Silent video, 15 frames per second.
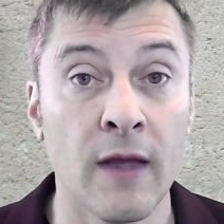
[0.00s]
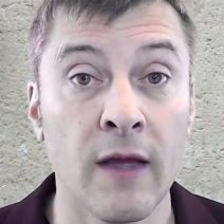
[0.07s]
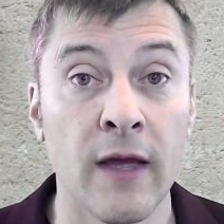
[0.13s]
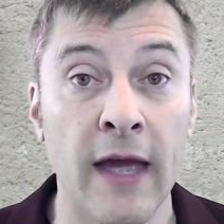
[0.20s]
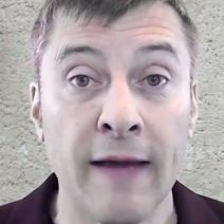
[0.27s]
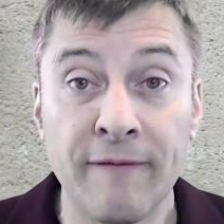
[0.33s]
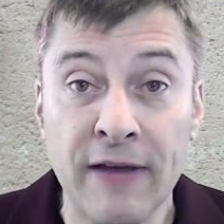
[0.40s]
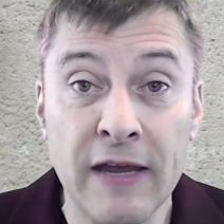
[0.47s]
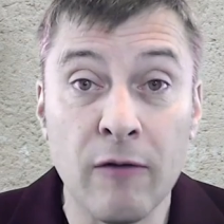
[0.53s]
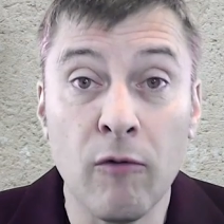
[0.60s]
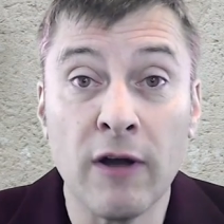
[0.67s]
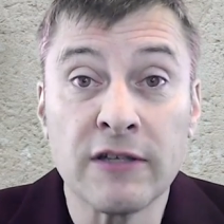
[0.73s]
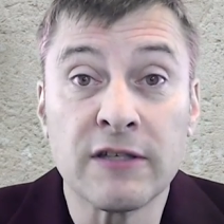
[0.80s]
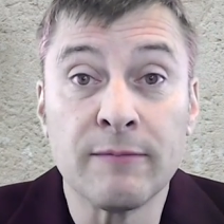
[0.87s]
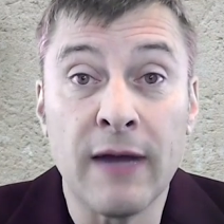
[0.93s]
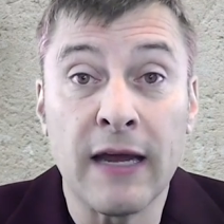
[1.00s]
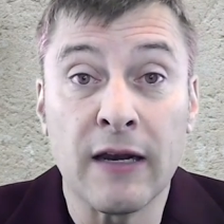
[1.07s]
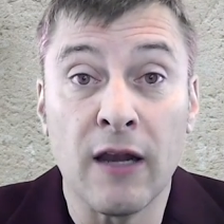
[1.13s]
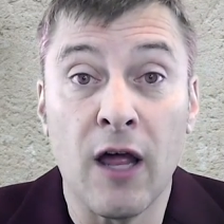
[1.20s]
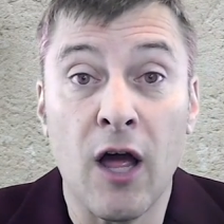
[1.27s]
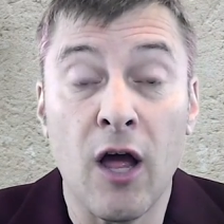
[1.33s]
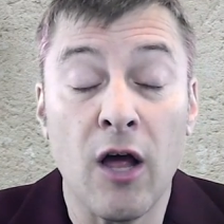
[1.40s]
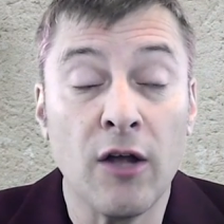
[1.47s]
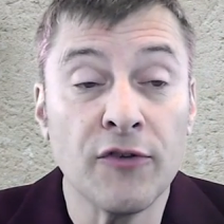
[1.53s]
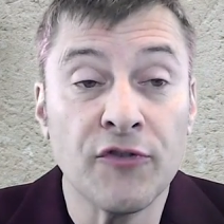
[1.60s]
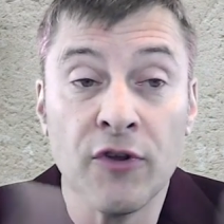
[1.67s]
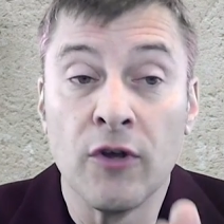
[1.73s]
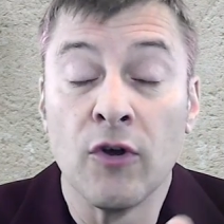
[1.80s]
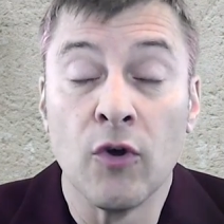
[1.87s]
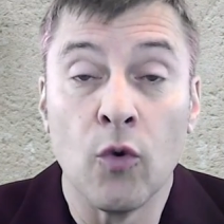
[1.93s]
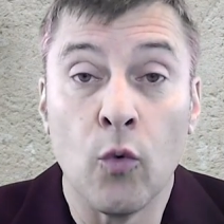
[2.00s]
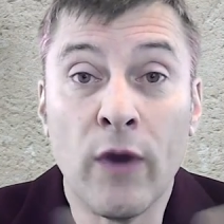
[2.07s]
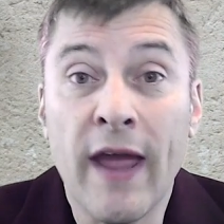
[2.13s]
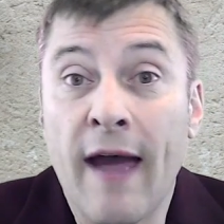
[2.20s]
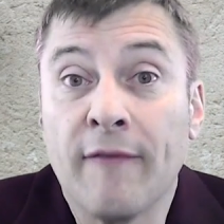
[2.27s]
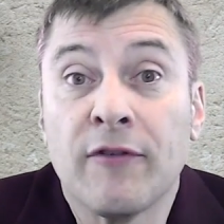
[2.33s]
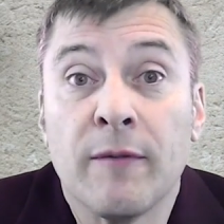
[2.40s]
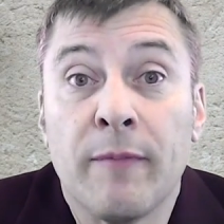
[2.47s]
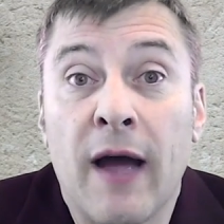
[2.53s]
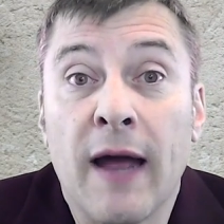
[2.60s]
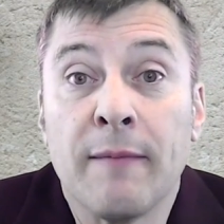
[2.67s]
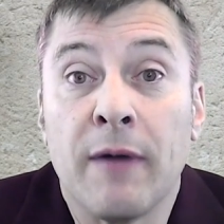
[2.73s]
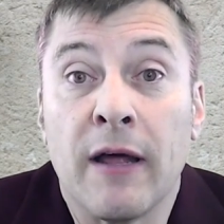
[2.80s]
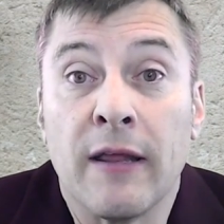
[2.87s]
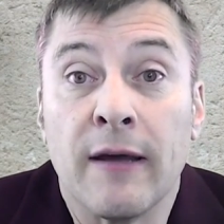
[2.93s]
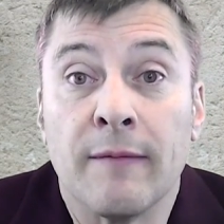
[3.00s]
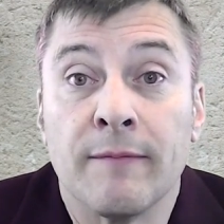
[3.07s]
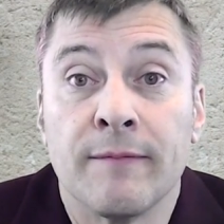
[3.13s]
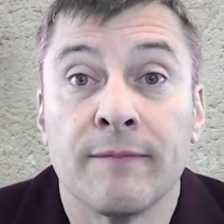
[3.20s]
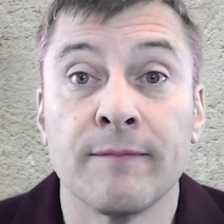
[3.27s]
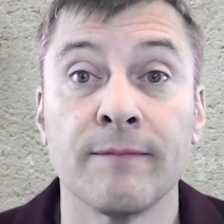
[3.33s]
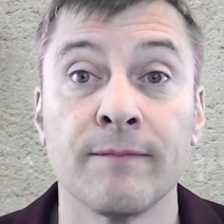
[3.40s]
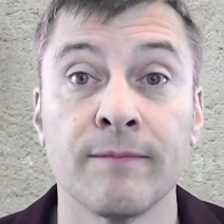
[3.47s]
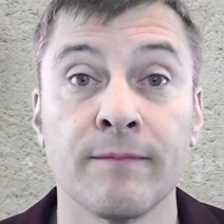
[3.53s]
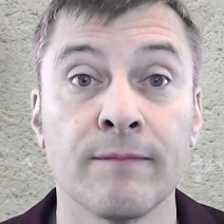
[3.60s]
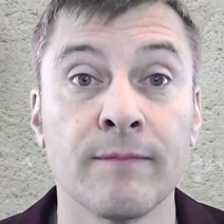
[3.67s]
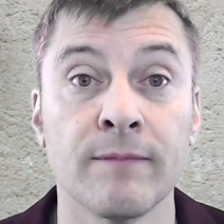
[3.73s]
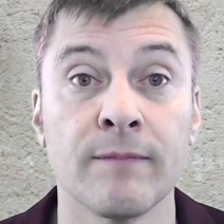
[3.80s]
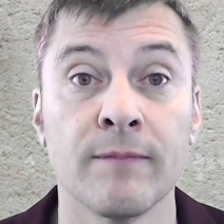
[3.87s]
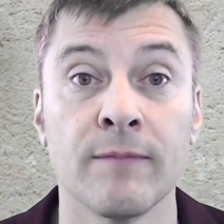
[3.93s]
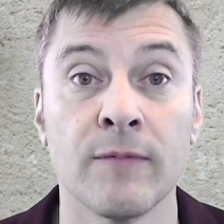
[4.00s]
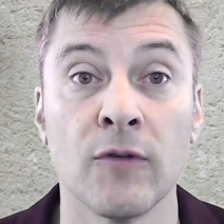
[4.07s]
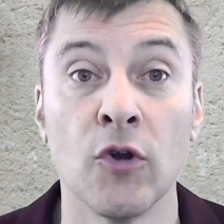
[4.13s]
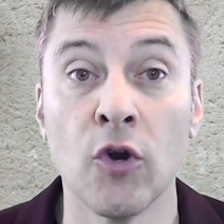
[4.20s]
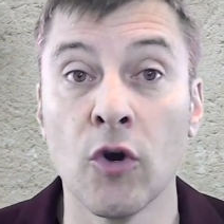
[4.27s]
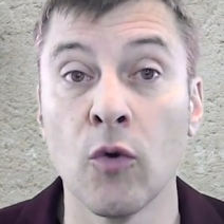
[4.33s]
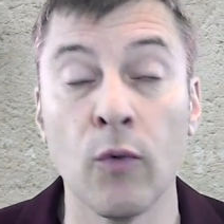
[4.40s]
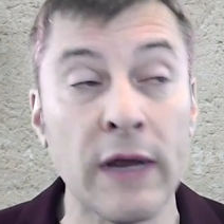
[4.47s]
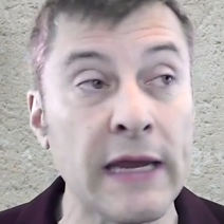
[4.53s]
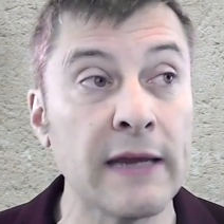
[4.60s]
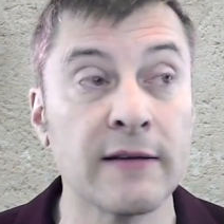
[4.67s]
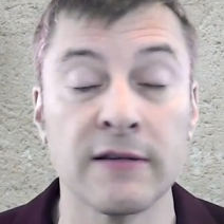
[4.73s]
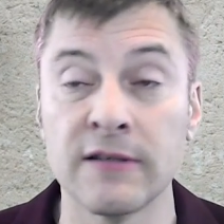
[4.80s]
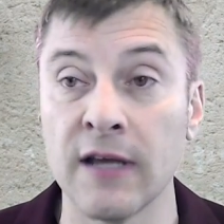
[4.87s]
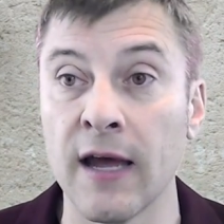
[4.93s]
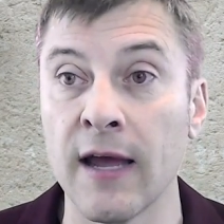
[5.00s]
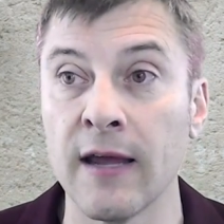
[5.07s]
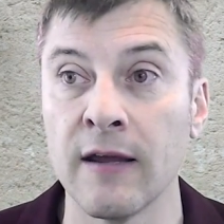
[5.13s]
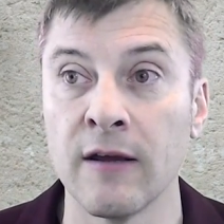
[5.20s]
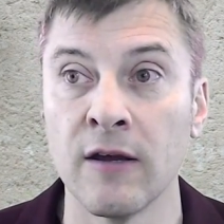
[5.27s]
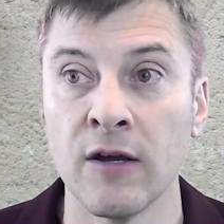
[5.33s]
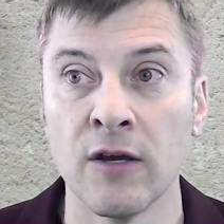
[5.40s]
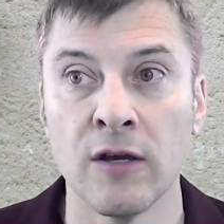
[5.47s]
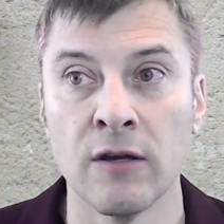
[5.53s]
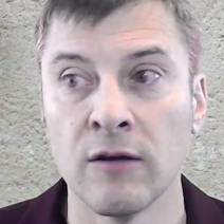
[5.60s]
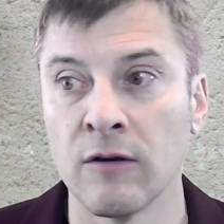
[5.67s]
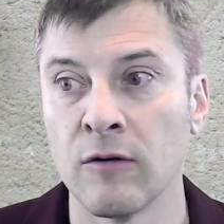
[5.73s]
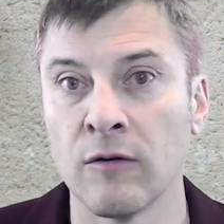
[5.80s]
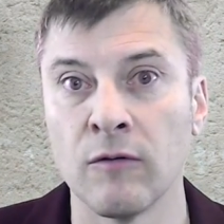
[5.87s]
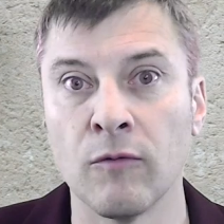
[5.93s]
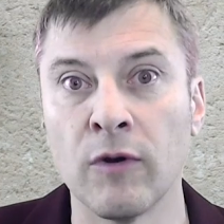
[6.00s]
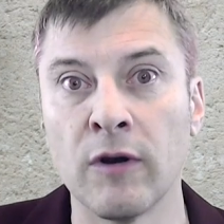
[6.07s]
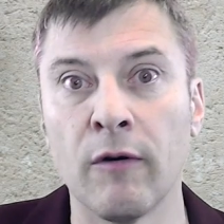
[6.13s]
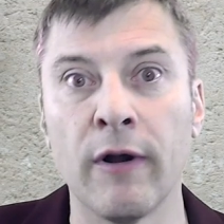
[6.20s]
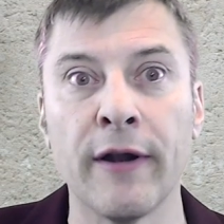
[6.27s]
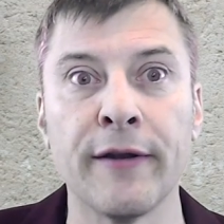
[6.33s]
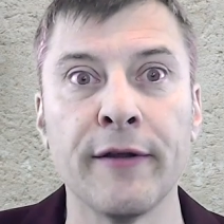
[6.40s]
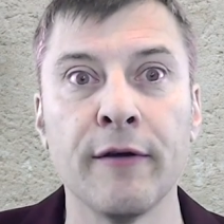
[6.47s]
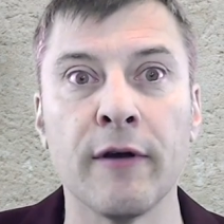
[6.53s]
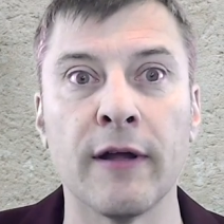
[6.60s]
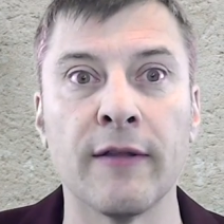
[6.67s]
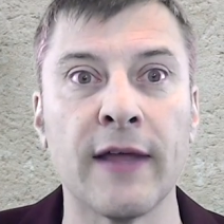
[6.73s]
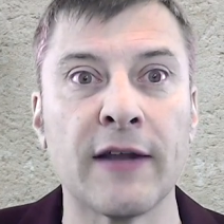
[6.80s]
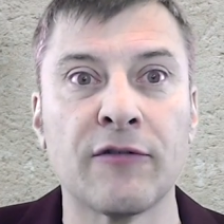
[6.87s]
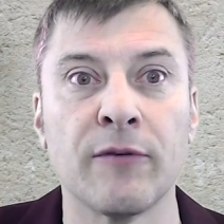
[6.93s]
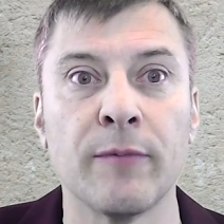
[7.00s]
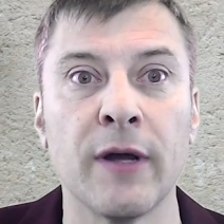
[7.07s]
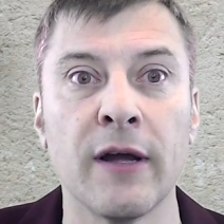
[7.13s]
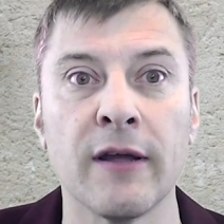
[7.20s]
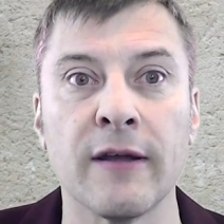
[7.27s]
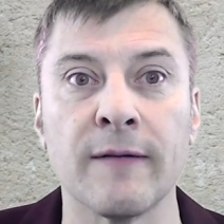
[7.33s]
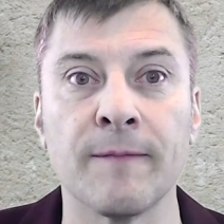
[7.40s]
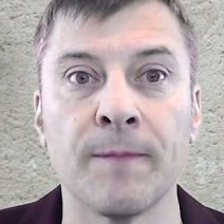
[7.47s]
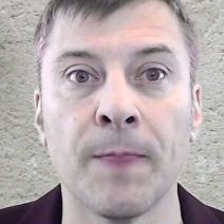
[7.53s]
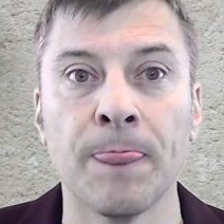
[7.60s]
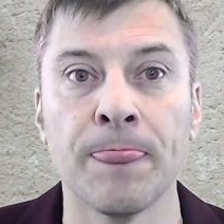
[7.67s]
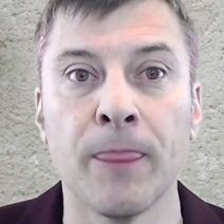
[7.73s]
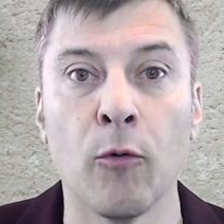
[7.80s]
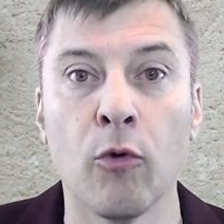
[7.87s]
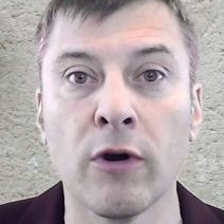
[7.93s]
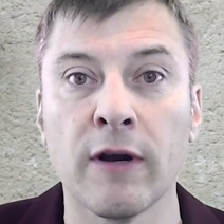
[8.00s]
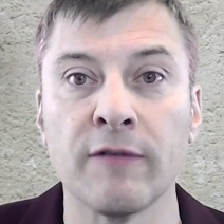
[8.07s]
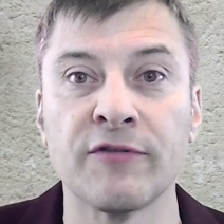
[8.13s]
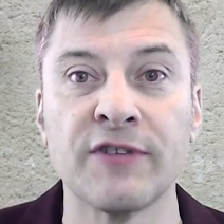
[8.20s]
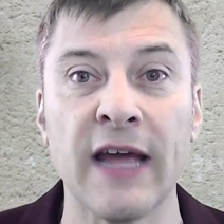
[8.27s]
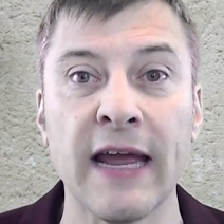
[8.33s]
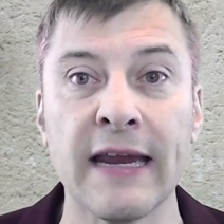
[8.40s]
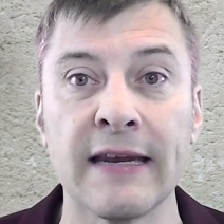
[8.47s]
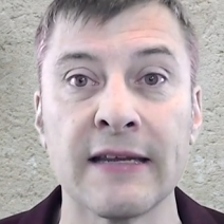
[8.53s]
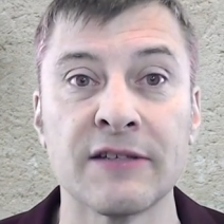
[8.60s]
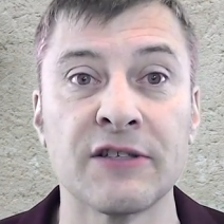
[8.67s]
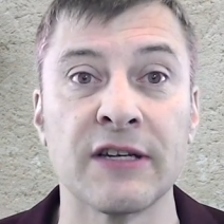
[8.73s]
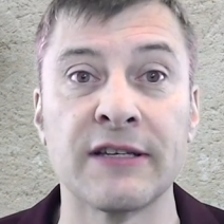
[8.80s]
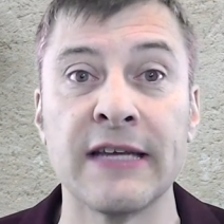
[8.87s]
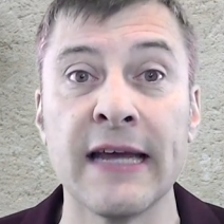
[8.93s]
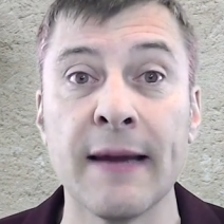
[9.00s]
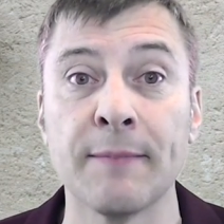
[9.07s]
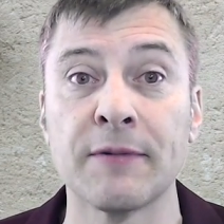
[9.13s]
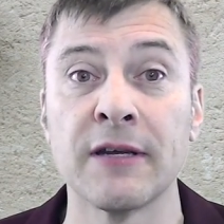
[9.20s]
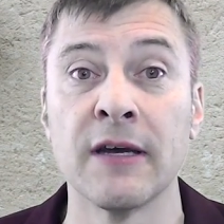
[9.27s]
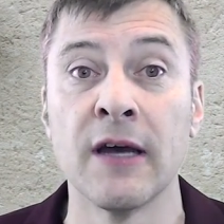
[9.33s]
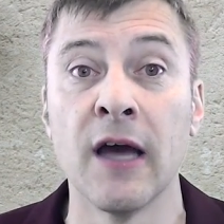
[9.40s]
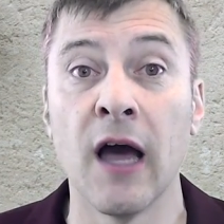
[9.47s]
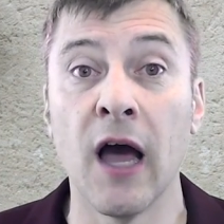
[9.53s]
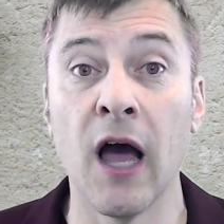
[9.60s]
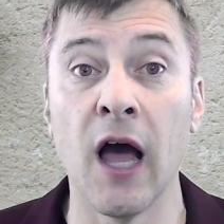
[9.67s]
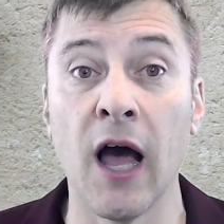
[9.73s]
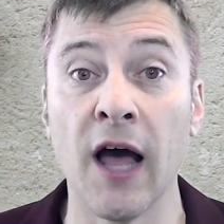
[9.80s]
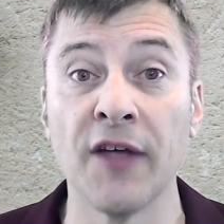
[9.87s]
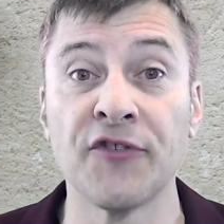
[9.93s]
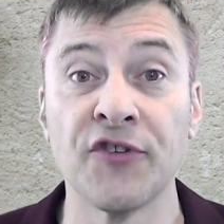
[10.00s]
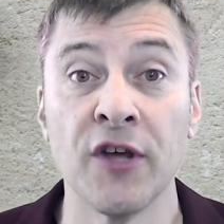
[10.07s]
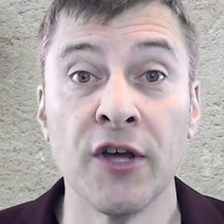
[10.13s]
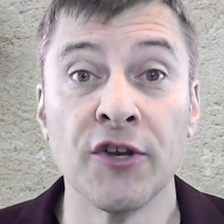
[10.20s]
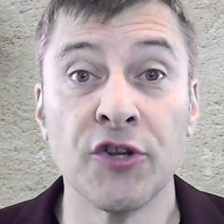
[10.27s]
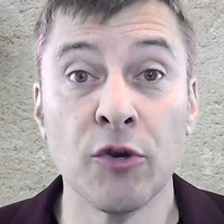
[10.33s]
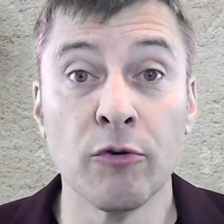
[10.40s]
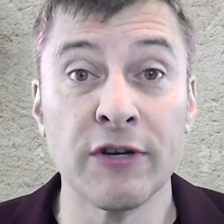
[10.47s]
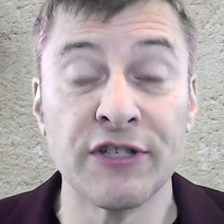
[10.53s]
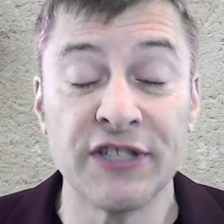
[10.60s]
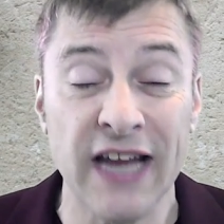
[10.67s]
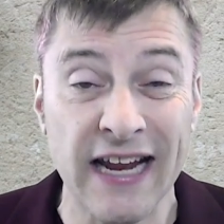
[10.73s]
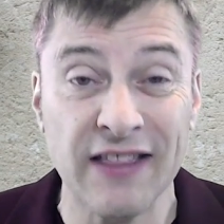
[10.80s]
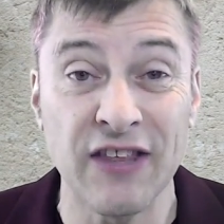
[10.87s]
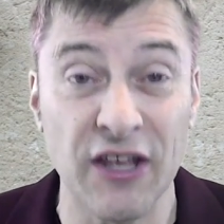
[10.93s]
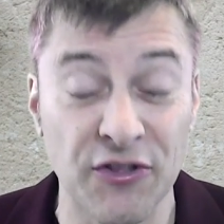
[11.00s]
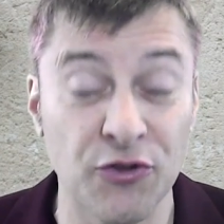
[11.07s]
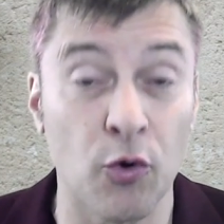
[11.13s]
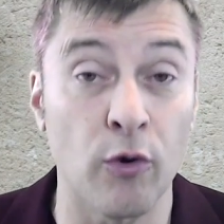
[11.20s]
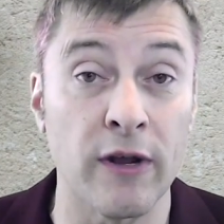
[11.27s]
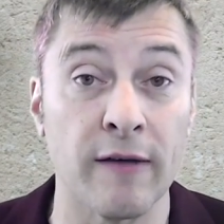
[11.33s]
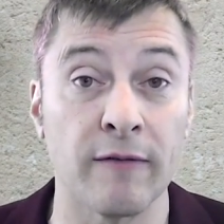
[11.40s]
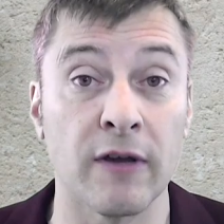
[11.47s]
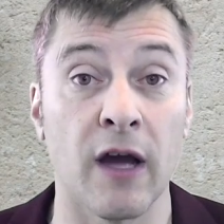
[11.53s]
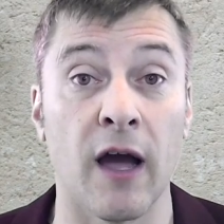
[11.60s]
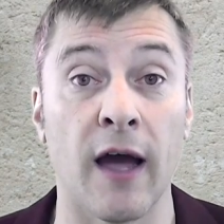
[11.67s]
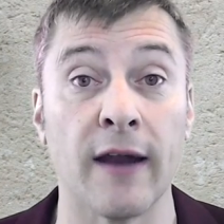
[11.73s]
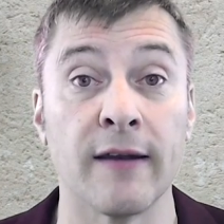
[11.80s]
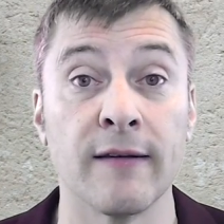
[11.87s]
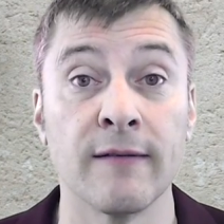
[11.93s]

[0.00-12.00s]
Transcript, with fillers: If he wants to make laws, we have to abide by them. Who are we to say, we don't want to do it? That's rebellion. The work of Satan is to tempt us to reject the authority of God